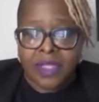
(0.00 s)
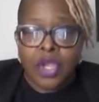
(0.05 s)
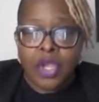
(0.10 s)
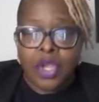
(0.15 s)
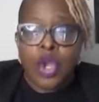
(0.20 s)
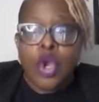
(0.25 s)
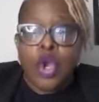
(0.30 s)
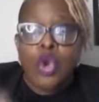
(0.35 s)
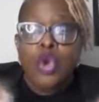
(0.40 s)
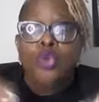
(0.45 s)

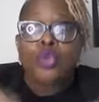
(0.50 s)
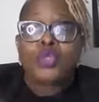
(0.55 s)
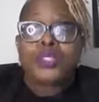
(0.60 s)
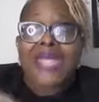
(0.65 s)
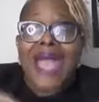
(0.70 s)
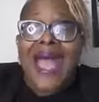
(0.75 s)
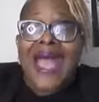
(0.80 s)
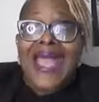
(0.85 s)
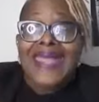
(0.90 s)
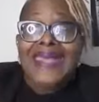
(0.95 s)
who
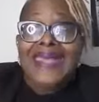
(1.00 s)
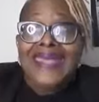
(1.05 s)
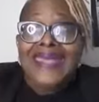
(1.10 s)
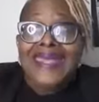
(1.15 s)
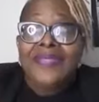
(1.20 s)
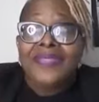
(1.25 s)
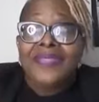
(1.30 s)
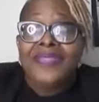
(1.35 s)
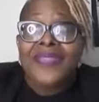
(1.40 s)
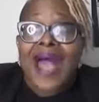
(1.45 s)
died
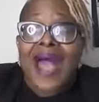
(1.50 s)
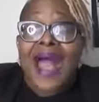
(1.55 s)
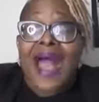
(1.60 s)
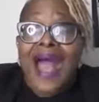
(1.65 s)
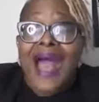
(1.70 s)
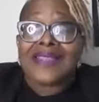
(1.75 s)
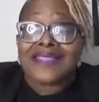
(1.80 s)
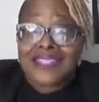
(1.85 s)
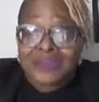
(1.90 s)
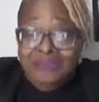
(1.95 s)
in the
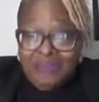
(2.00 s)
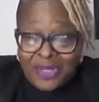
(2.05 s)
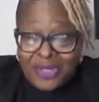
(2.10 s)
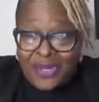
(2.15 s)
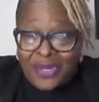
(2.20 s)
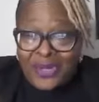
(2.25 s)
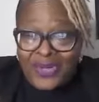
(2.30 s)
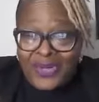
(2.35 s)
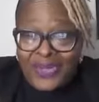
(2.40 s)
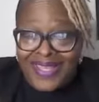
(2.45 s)

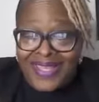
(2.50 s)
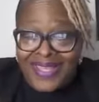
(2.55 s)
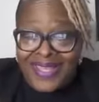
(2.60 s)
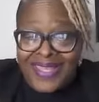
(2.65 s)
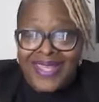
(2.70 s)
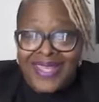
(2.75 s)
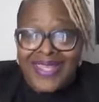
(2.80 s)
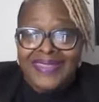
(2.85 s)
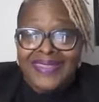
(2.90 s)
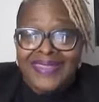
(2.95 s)
hospital
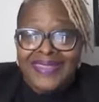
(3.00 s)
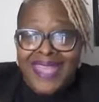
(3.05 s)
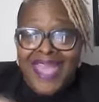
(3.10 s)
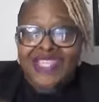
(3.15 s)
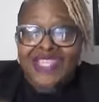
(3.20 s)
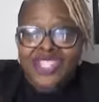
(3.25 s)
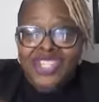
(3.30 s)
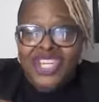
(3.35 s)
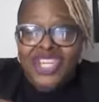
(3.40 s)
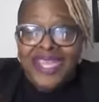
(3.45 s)
that
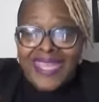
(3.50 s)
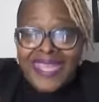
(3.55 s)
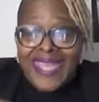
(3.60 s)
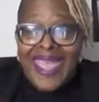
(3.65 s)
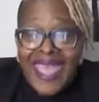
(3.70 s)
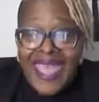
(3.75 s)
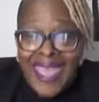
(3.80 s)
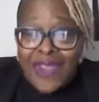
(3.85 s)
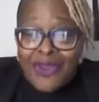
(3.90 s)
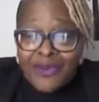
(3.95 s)
she
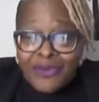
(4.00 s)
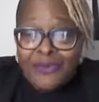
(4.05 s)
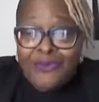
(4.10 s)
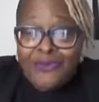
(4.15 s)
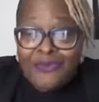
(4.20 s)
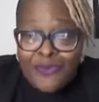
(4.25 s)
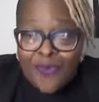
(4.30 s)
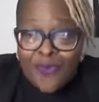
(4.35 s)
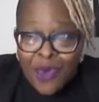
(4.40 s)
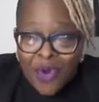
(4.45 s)
cared
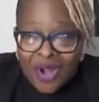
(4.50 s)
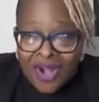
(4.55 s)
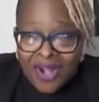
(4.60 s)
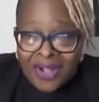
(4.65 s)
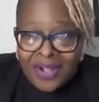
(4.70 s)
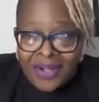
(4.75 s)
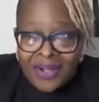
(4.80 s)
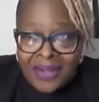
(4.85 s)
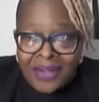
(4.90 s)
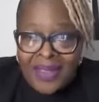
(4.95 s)

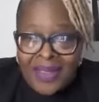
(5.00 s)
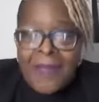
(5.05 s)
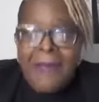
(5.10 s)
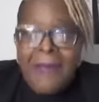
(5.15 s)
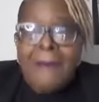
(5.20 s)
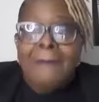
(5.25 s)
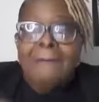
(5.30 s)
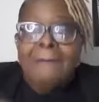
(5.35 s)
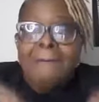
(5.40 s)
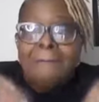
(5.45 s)
for
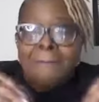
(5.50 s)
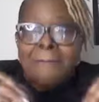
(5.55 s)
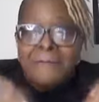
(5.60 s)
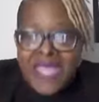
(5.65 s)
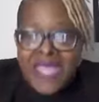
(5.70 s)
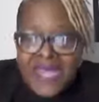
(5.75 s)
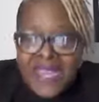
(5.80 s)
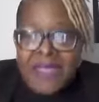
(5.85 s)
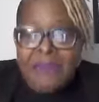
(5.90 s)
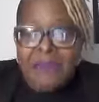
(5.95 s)

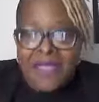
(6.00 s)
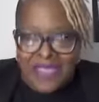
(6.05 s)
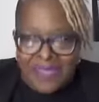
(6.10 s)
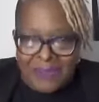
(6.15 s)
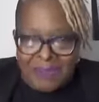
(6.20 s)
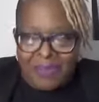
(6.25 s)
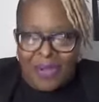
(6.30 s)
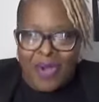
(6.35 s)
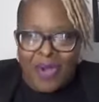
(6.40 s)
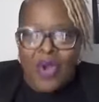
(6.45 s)
many
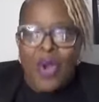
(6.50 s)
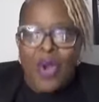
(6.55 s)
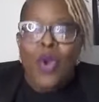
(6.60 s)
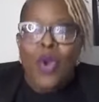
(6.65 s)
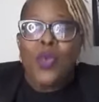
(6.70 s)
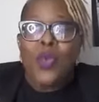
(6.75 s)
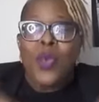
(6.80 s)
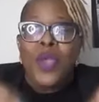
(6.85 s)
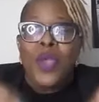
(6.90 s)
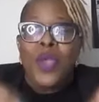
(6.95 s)
people
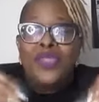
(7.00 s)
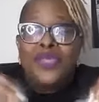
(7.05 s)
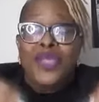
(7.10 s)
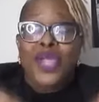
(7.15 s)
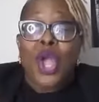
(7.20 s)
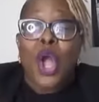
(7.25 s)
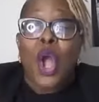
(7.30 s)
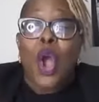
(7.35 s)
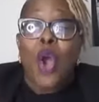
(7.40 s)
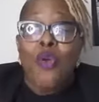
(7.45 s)
with
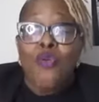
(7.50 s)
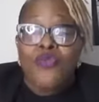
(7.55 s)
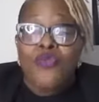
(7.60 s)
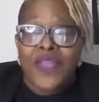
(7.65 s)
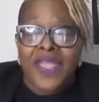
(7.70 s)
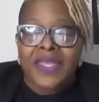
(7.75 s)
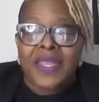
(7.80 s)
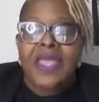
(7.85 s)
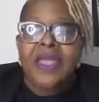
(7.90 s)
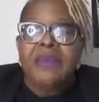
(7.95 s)

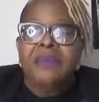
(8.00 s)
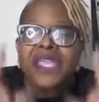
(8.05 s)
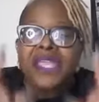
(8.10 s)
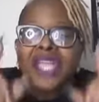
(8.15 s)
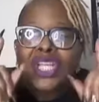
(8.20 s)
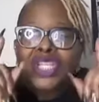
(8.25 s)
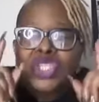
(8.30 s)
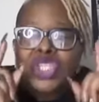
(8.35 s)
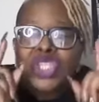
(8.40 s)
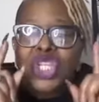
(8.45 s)
COVID
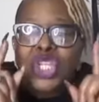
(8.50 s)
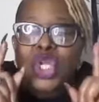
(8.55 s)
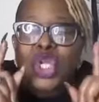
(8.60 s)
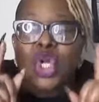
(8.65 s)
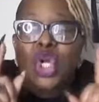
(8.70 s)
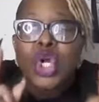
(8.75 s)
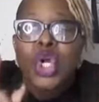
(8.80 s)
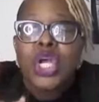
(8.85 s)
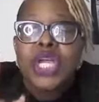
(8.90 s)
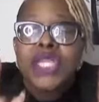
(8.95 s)
because she
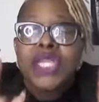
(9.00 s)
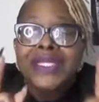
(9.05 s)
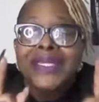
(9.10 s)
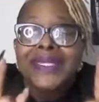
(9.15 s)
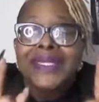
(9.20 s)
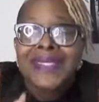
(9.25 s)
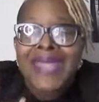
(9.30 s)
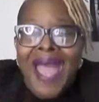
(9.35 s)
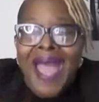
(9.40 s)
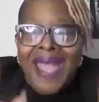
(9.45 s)
could
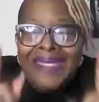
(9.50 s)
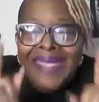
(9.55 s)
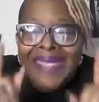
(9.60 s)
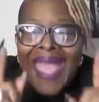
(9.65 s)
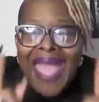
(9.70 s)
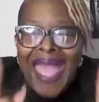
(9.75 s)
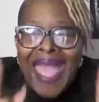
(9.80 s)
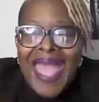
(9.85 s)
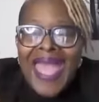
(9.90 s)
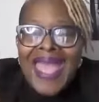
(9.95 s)
not,
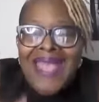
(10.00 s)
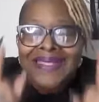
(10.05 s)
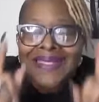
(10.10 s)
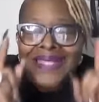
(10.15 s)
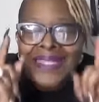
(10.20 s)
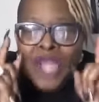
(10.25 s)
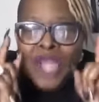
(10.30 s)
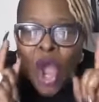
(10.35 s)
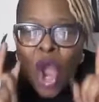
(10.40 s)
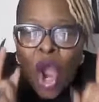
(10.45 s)
as
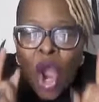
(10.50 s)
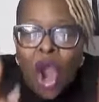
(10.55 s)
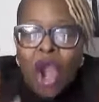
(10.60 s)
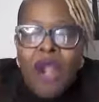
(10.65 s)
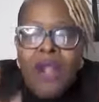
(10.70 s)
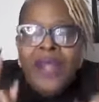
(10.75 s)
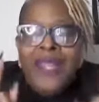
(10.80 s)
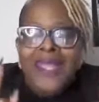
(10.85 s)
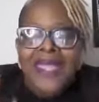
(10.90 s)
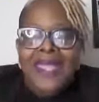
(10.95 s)
an
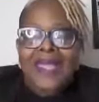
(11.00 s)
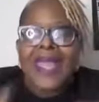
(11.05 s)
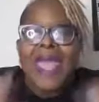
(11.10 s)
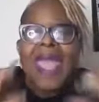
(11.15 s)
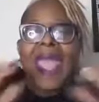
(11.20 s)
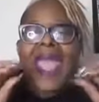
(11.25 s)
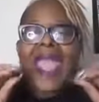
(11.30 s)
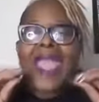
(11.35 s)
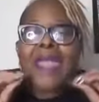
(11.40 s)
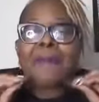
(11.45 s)
RN,
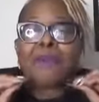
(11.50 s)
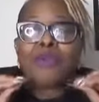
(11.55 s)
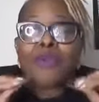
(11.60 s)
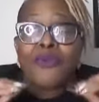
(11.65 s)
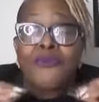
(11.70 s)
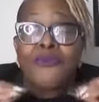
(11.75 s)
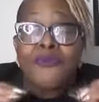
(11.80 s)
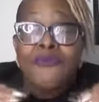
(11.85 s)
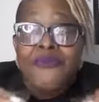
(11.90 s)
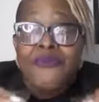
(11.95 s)
a
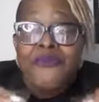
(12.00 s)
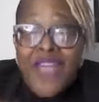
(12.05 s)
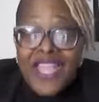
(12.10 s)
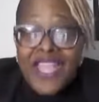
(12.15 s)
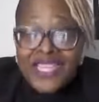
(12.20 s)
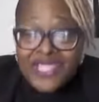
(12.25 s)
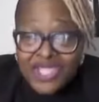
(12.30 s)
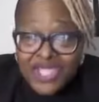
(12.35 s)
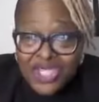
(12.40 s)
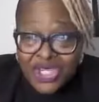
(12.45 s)

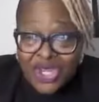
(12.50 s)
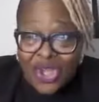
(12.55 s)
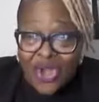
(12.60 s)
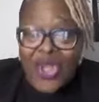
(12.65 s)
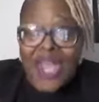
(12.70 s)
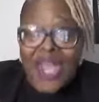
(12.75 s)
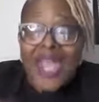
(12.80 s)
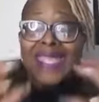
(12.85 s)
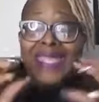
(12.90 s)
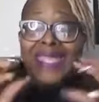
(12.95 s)
professional,
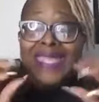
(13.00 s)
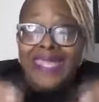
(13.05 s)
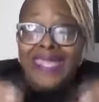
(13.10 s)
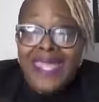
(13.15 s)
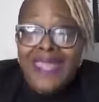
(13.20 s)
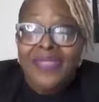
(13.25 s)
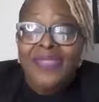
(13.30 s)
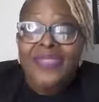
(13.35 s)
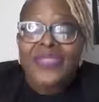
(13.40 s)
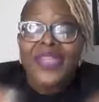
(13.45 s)

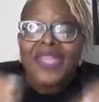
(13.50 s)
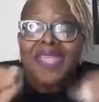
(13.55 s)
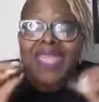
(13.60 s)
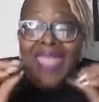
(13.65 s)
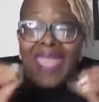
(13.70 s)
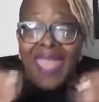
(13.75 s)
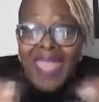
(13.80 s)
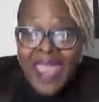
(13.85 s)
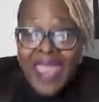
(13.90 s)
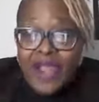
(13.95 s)
get the
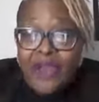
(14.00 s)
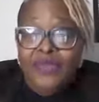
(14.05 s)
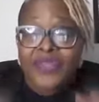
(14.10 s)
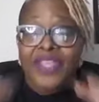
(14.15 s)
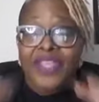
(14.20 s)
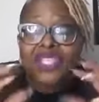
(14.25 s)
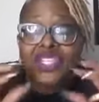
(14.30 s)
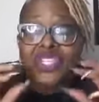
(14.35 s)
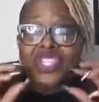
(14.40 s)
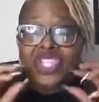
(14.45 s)
care
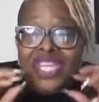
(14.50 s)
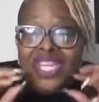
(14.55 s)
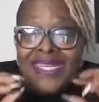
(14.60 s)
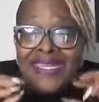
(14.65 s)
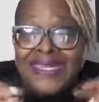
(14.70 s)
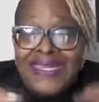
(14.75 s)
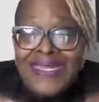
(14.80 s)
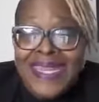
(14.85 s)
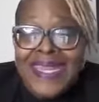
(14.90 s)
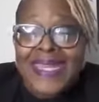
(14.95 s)
that she
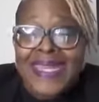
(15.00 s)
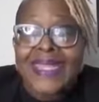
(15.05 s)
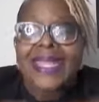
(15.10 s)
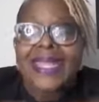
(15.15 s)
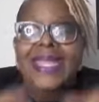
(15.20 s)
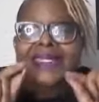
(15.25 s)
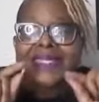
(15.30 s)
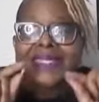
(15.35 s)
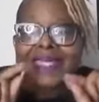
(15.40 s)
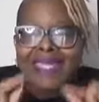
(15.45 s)

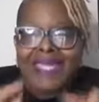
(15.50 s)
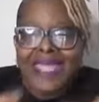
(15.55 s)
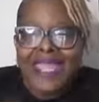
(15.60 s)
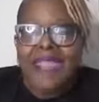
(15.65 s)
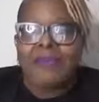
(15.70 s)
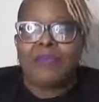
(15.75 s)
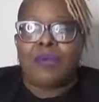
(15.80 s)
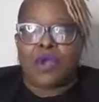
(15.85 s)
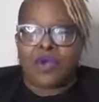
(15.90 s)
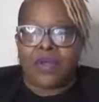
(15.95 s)
needed to
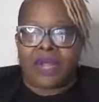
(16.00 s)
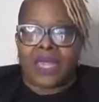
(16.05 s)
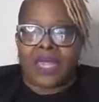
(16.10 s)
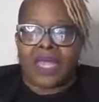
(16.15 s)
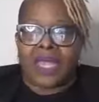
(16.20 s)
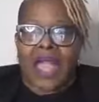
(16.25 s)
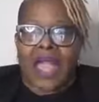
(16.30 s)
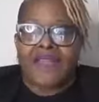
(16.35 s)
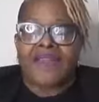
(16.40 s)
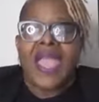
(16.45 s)
keep her
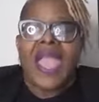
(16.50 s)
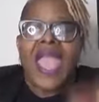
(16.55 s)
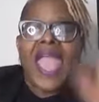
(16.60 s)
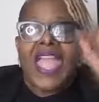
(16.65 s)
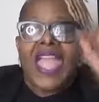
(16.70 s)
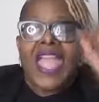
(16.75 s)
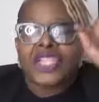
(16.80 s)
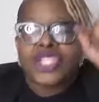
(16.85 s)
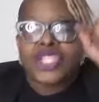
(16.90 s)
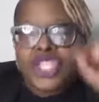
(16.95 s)
alive,
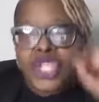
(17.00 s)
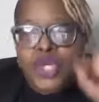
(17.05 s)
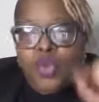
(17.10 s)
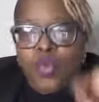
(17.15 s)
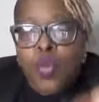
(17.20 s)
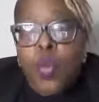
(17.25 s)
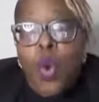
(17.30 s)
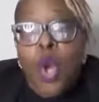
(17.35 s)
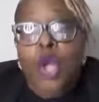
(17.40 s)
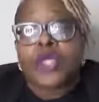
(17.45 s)
and she
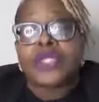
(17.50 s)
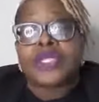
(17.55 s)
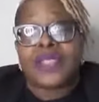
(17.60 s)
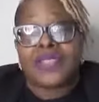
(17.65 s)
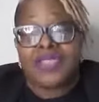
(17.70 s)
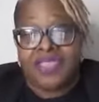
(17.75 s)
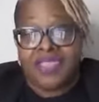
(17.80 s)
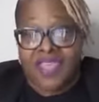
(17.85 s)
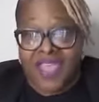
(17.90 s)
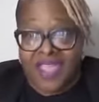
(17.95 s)
worked
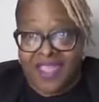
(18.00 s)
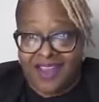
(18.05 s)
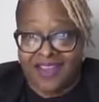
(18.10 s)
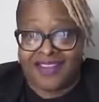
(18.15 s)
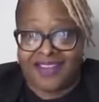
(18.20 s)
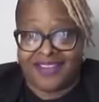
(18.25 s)
there.